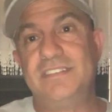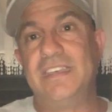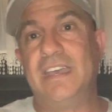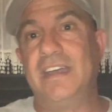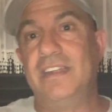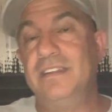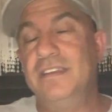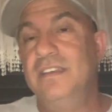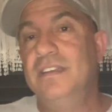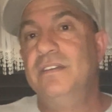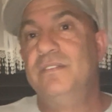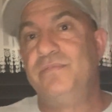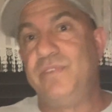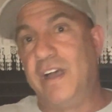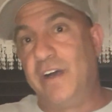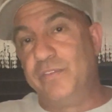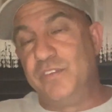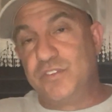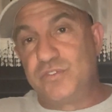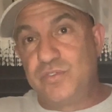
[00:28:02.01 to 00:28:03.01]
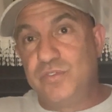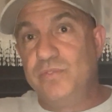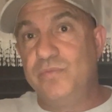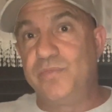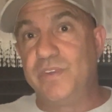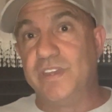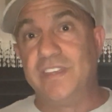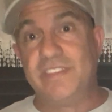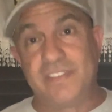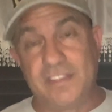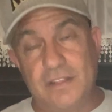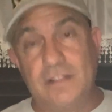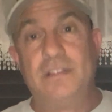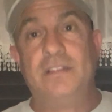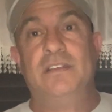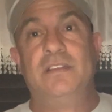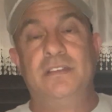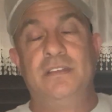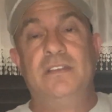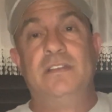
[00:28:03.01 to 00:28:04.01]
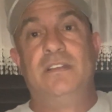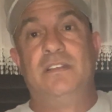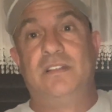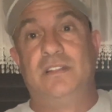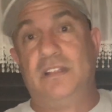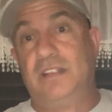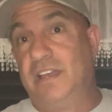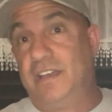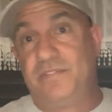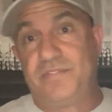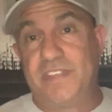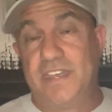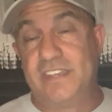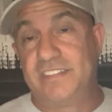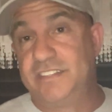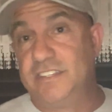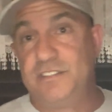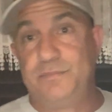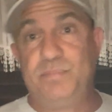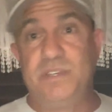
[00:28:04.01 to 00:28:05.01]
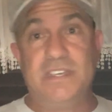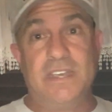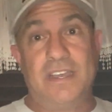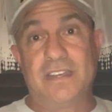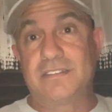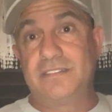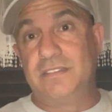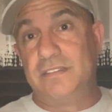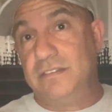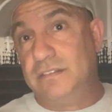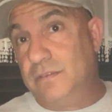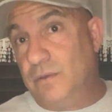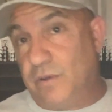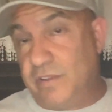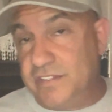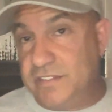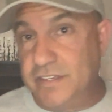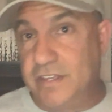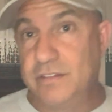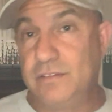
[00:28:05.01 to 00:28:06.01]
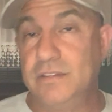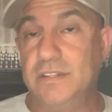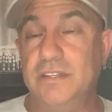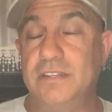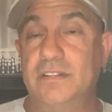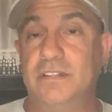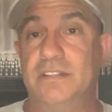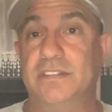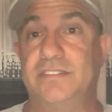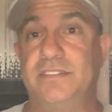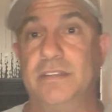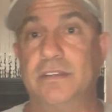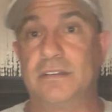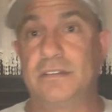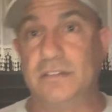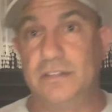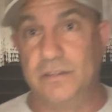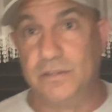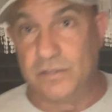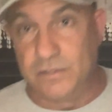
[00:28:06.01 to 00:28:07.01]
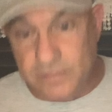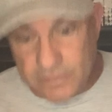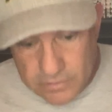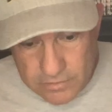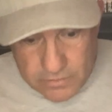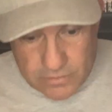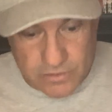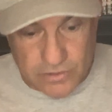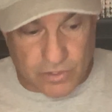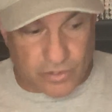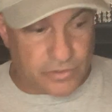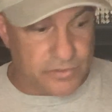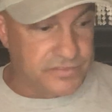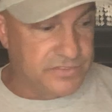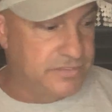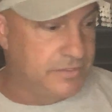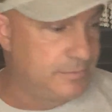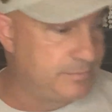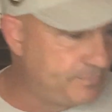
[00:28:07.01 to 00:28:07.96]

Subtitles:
that found the true faith left SSPX and all these other legalistic little cults.